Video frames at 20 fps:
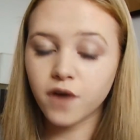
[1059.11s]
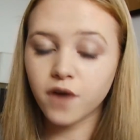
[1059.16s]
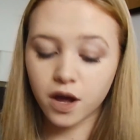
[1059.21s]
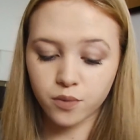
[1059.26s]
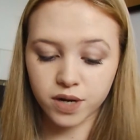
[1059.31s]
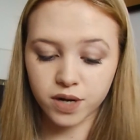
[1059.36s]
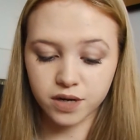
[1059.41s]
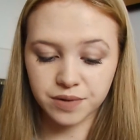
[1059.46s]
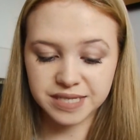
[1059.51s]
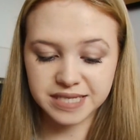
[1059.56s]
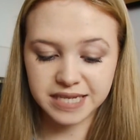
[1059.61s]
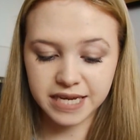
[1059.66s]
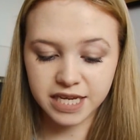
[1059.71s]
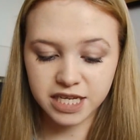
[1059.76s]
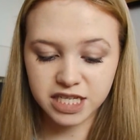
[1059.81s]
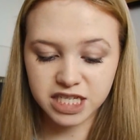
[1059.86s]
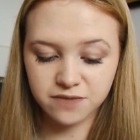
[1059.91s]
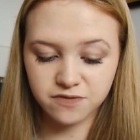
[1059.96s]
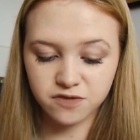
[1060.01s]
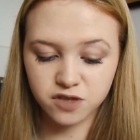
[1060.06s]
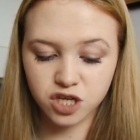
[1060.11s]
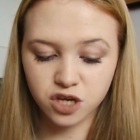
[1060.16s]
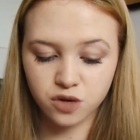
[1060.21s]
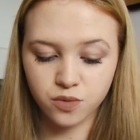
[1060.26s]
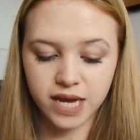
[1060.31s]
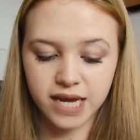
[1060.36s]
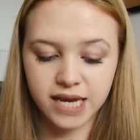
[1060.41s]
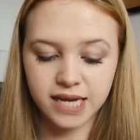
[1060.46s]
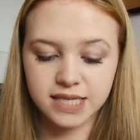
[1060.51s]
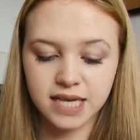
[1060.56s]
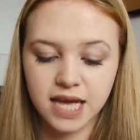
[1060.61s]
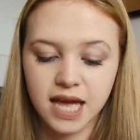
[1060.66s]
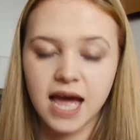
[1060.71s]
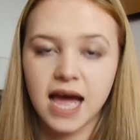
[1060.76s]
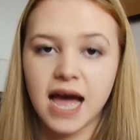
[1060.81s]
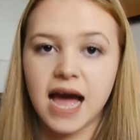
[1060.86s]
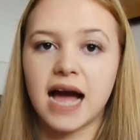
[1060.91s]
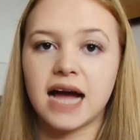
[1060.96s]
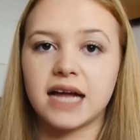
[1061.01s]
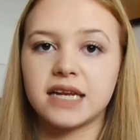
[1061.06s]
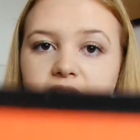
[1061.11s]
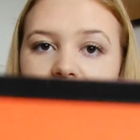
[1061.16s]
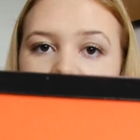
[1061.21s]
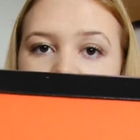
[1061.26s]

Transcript: I went away to Egypt for 2 weeks, and I